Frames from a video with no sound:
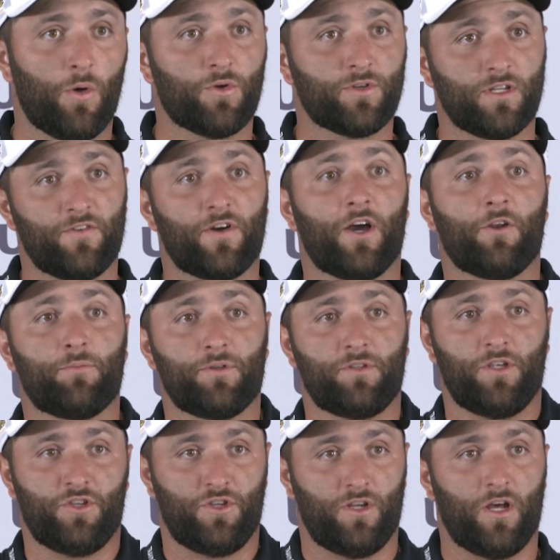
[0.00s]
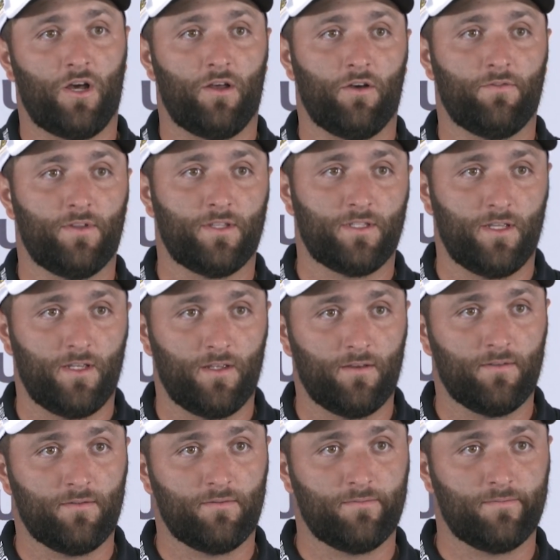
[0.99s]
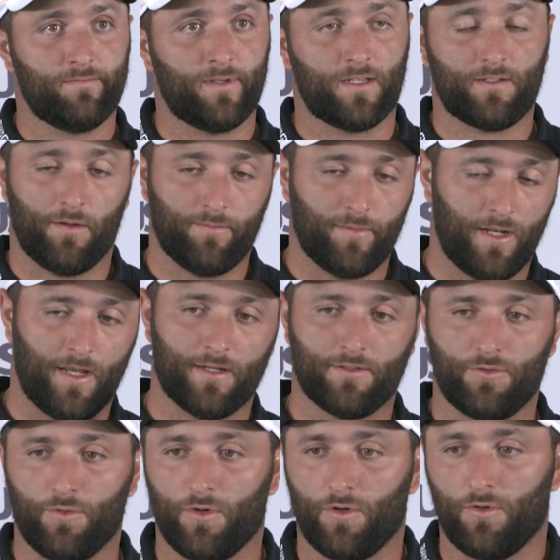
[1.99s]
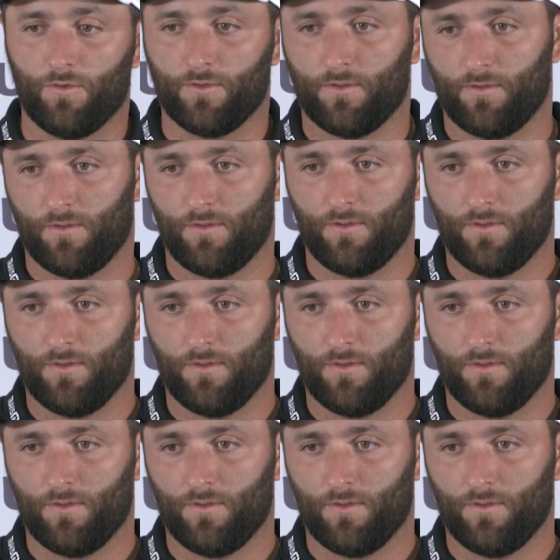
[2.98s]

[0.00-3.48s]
I was never out of position out of the tee, except the last two holes.